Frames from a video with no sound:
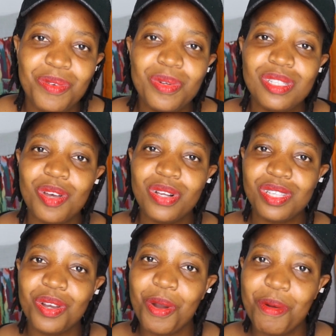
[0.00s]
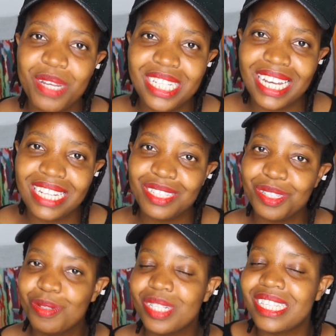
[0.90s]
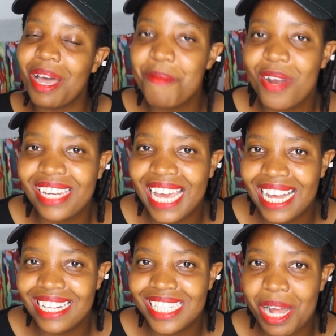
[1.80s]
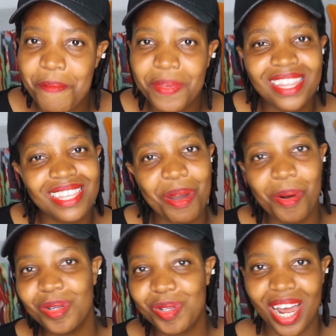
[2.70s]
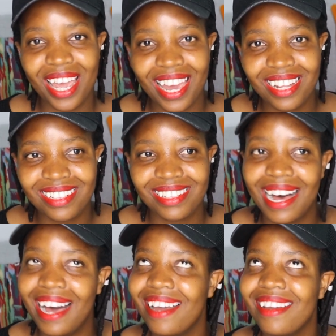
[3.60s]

who's also committed to someone else. I mean, the whole triangle.